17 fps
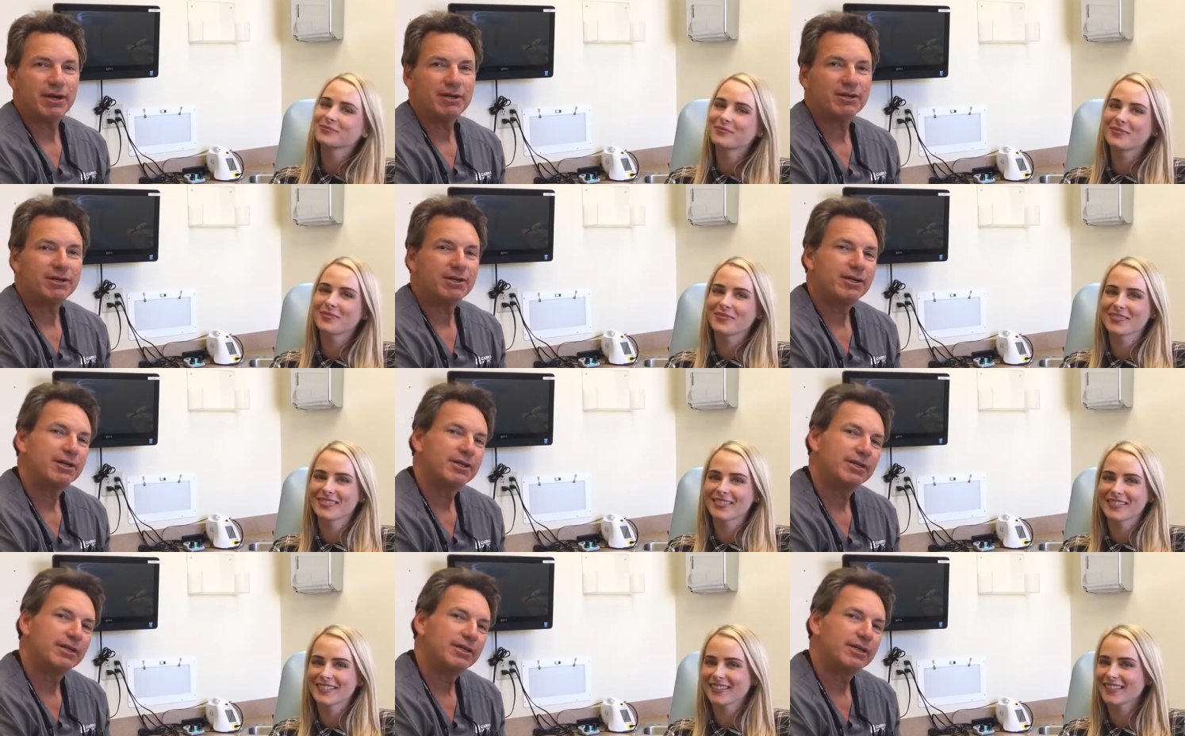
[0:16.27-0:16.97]
Speaker 1: about
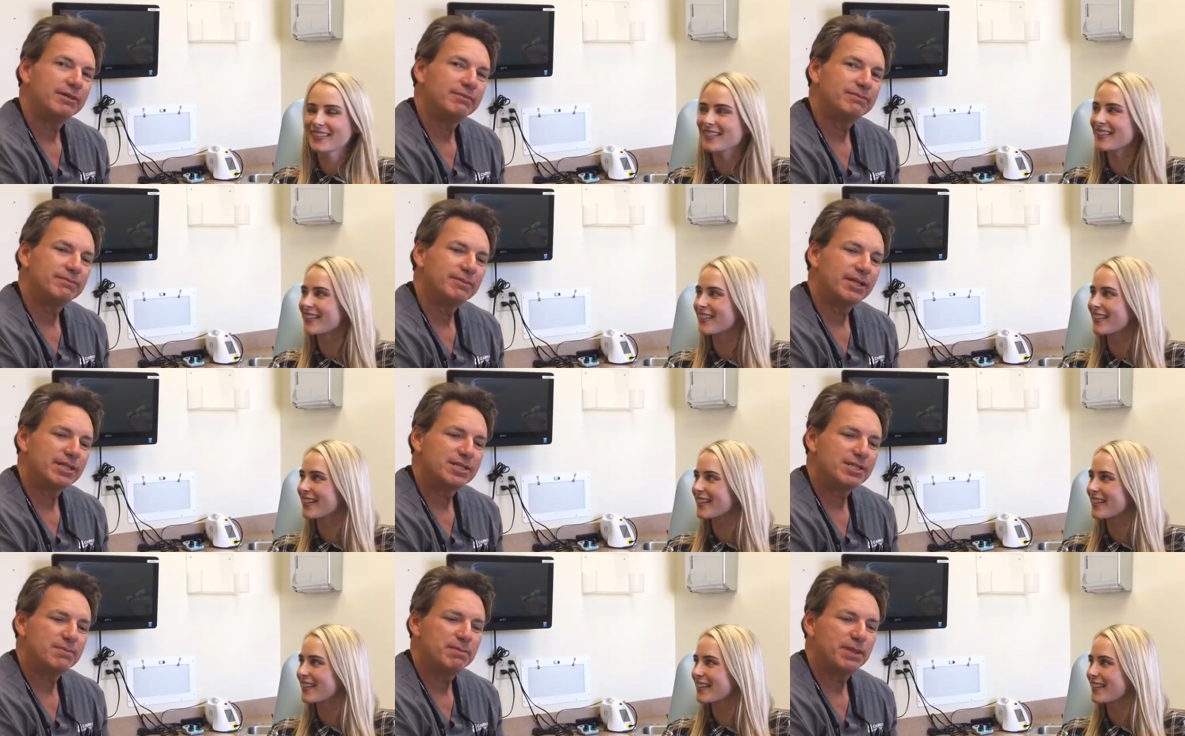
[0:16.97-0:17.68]
her
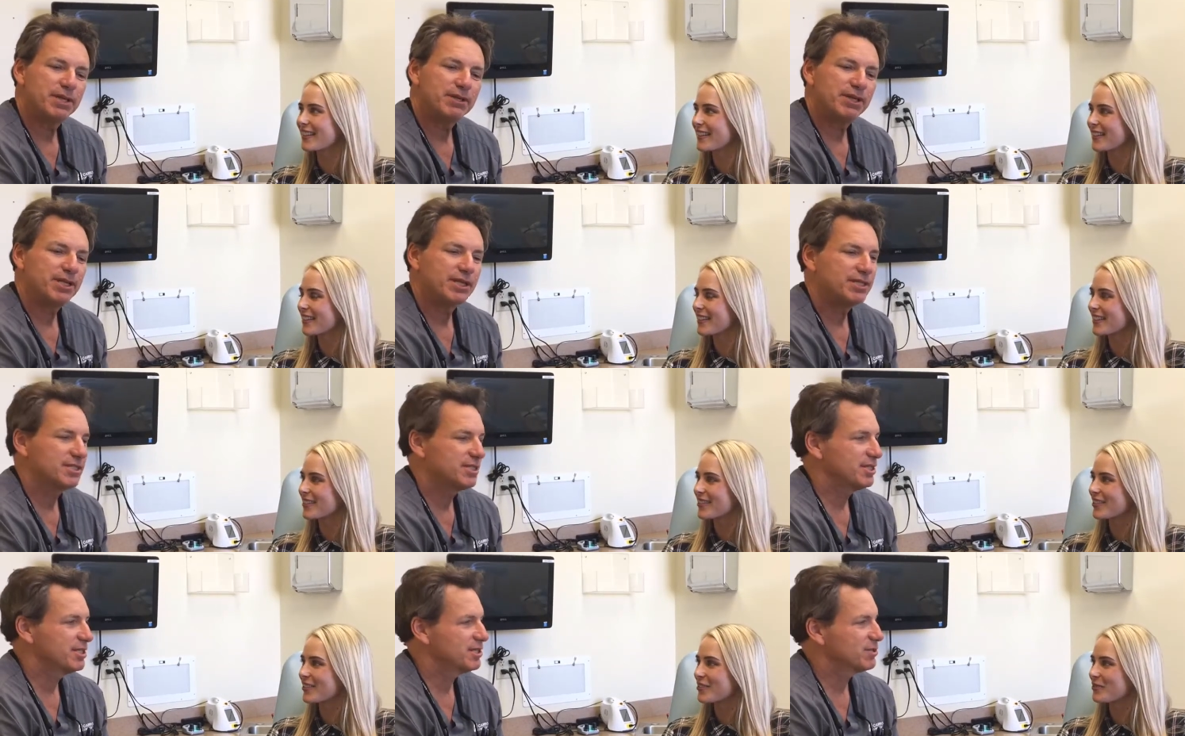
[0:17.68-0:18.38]

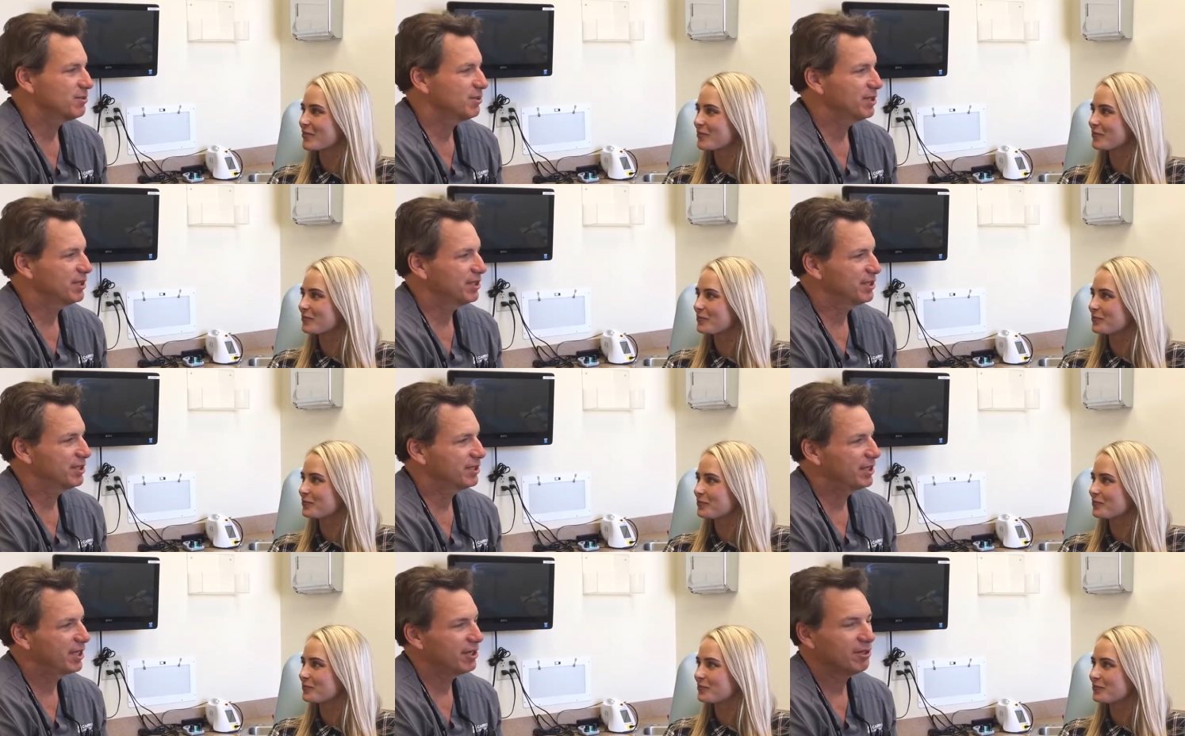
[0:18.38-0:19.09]
experiences with
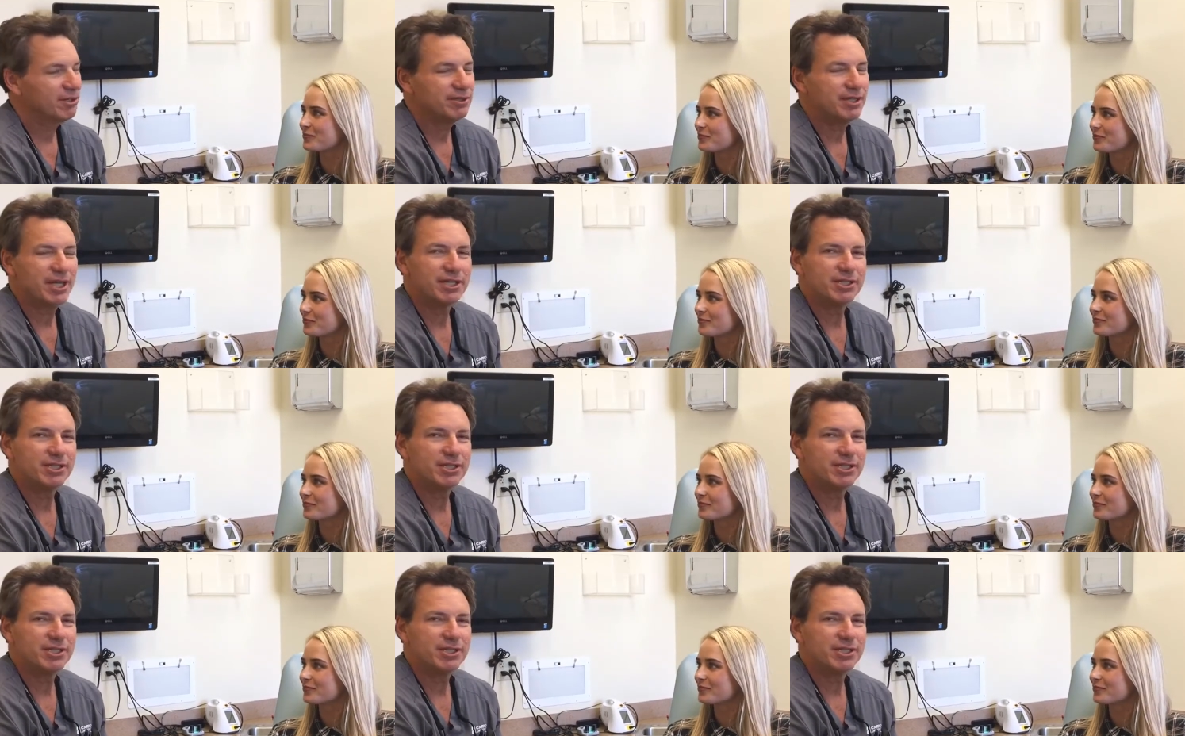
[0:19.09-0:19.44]
Carroll